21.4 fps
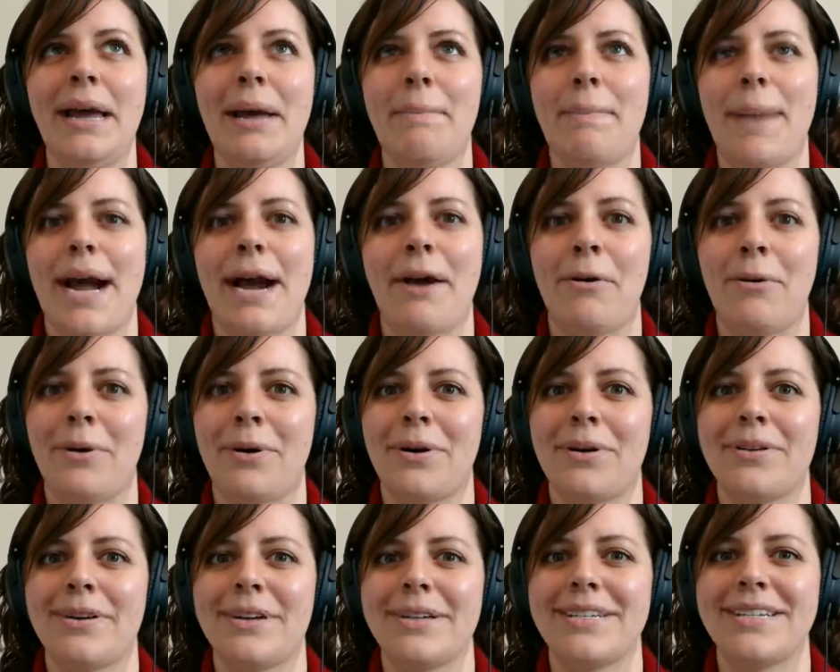
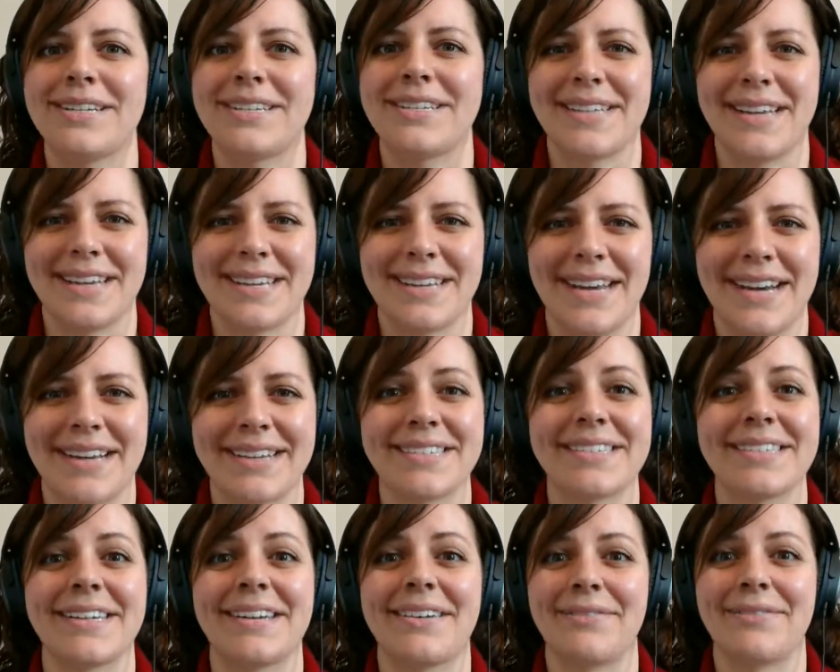empowered to say
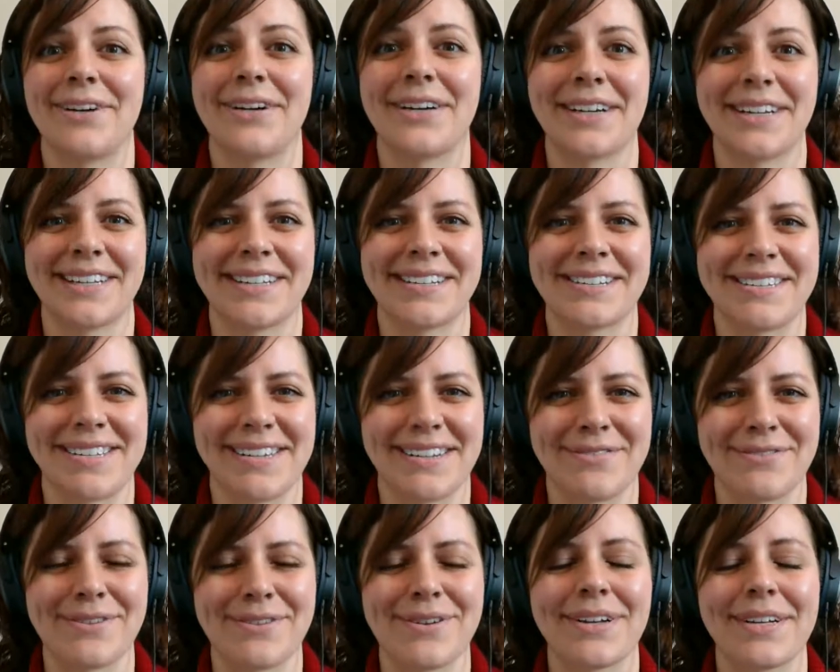yes in a very
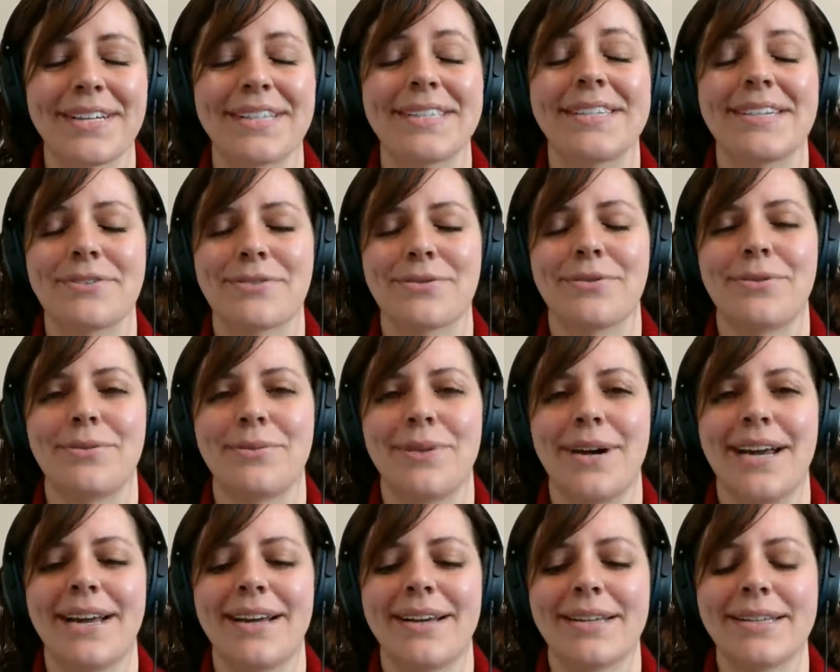consensual
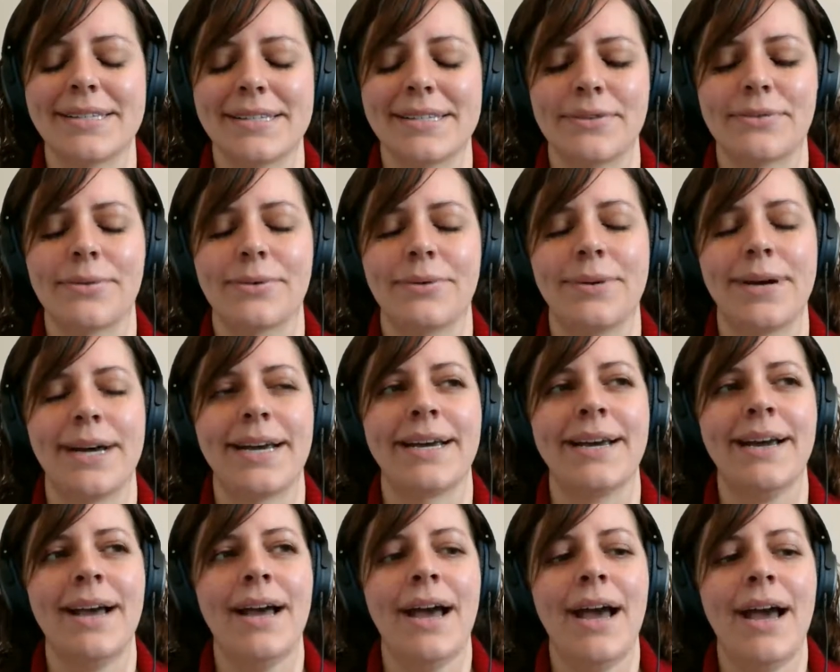
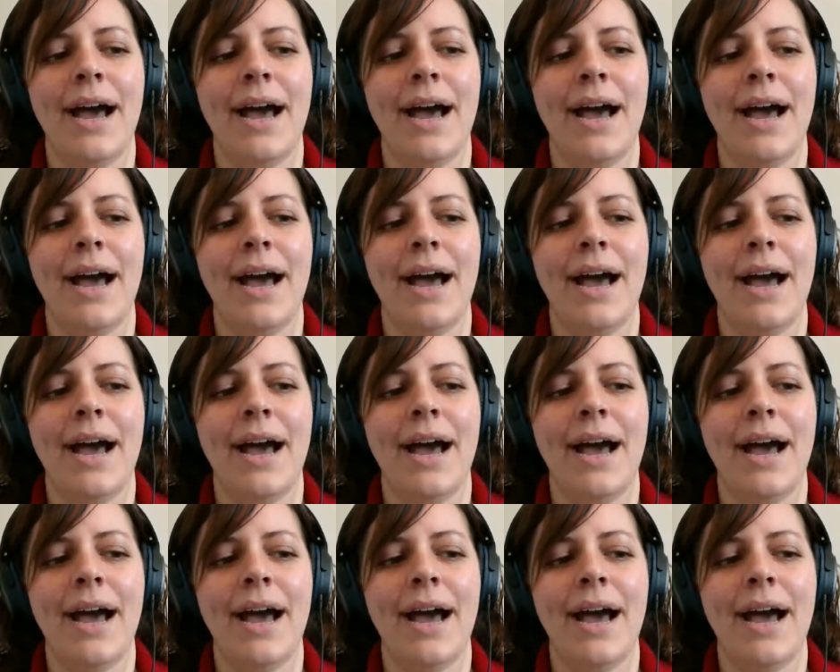way